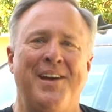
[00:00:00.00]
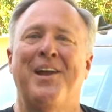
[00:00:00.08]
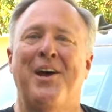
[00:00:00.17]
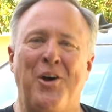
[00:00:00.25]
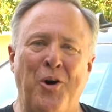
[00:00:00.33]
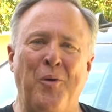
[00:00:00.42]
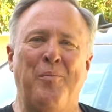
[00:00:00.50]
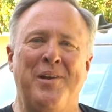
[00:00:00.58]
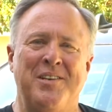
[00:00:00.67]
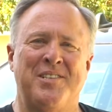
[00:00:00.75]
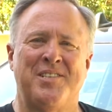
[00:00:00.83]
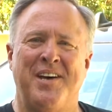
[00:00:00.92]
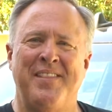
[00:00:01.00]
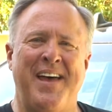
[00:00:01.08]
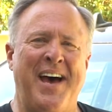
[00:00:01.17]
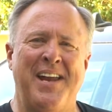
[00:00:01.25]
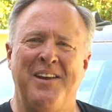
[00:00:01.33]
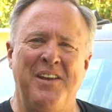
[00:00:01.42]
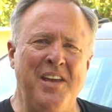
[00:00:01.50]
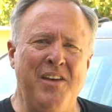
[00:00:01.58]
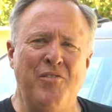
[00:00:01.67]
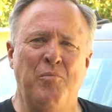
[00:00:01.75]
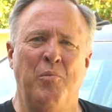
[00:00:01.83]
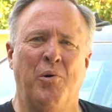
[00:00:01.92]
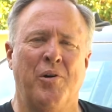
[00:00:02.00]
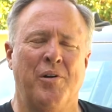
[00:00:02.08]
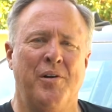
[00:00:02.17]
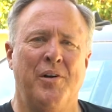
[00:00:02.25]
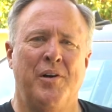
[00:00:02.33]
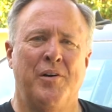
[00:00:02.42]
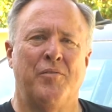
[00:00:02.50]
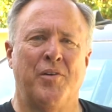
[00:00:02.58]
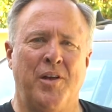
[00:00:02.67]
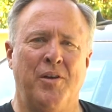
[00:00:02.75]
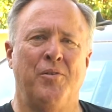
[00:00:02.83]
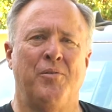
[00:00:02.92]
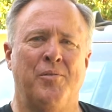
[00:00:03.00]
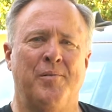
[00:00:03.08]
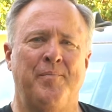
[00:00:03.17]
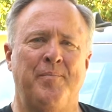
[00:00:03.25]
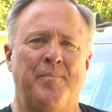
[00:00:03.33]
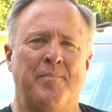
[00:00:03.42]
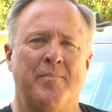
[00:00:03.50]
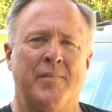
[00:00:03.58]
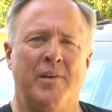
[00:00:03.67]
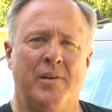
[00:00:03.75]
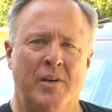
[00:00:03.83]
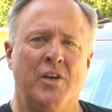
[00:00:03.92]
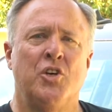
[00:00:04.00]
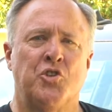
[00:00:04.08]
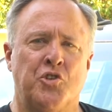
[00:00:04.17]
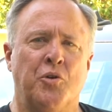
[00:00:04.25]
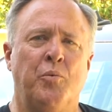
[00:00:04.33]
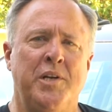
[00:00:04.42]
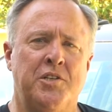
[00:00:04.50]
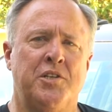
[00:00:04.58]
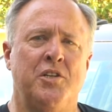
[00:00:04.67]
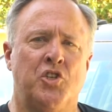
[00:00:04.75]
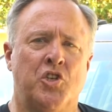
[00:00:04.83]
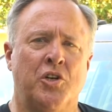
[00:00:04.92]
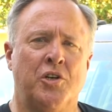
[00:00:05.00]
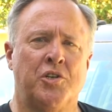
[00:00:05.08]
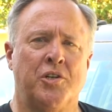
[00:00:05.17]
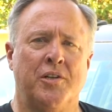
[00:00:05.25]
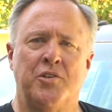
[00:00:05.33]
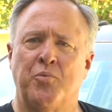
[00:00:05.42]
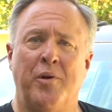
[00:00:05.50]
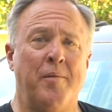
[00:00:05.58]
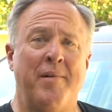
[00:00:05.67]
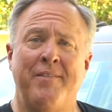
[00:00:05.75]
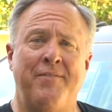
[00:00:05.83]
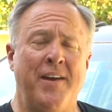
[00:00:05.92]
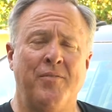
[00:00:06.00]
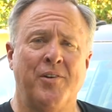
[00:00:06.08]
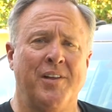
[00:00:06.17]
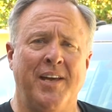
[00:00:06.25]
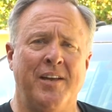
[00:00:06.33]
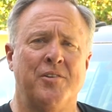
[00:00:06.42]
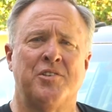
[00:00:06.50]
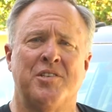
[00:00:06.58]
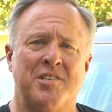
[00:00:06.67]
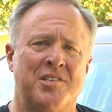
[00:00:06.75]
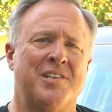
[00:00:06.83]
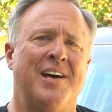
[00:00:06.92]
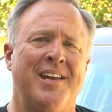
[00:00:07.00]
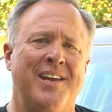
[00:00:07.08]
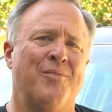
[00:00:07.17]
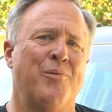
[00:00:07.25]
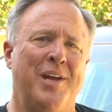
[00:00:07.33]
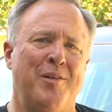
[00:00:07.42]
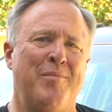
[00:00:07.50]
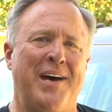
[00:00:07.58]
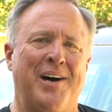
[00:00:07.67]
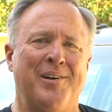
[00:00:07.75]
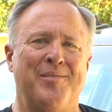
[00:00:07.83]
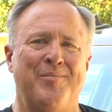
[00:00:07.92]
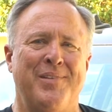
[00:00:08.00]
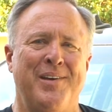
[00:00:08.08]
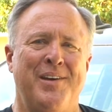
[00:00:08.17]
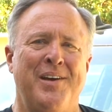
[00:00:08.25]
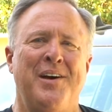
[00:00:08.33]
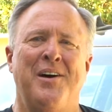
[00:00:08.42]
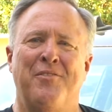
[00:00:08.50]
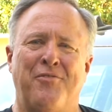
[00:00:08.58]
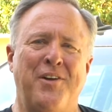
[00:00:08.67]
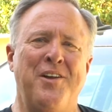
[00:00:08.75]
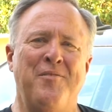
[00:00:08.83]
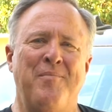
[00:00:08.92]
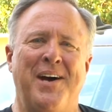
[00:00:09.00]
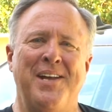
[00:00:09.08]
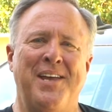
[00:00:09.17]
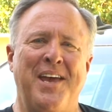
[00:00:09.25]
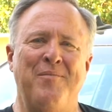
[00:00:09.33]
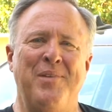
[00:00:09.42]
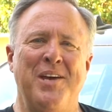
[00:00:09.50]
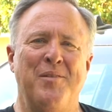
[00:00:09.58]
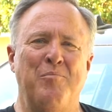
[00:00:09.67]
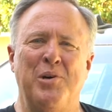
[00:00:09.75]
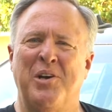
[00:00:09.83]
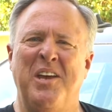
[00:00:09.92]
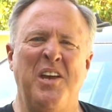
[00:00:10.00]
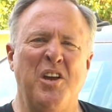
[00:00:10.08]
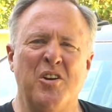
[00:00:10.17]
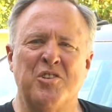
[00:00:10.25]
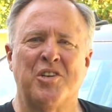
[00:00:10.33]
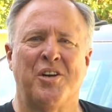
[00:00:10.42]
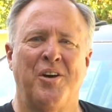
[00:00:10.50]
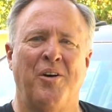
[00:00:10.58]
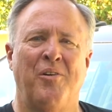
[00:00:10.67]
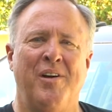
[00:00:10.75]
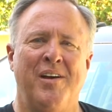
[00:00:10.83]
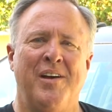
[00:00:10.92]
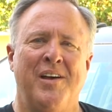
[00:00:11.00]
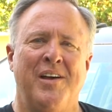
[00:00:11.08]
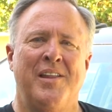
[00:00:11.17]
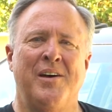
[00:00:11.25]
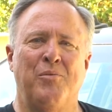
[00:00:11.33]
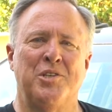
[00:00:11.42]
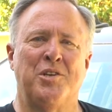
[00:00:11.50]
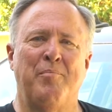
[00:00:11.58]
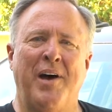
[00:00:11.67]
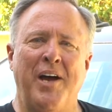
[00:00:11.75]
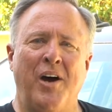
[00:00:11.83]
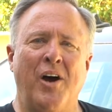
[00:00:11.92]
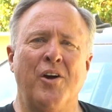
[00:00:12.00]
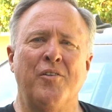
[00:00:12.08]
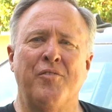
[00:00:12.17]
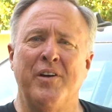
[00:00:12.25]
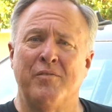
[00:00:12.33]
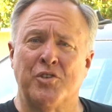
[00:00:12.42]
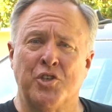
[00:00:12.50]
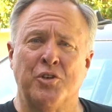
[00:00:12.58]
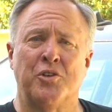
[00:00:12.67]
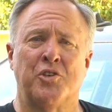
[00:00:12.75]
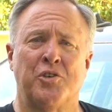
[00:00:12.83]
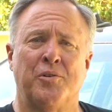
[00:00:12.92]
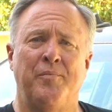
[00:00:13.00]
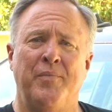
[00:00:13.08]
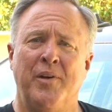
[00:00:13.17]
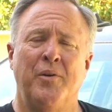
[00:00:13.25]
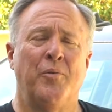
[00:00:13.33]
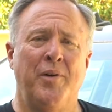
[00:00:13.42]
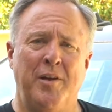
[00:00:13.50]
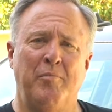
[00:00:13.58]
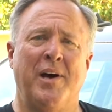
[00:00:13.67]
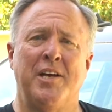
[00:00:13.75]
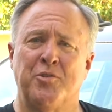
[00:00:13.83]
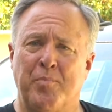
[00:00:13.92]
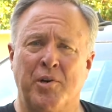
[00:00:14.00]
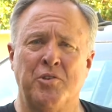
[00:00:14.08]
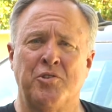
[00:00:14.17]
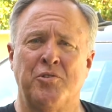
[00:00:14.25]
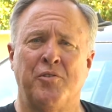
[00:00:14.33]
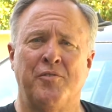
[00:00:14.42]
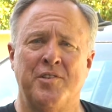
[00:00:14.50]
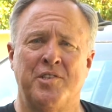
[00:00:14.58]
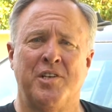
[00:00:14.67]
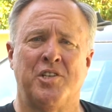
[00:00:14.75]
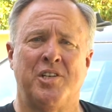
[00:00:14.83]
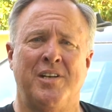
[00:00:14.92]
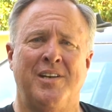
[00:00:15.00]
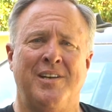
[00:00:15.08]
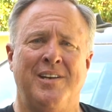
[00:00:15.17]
And I hope it has done that and even more for you. Sir Winston Churchill is one of my favorite leaders to study and read about. A friend of mine gave me a book years ago that was a biography of Churchill written by his personal physician.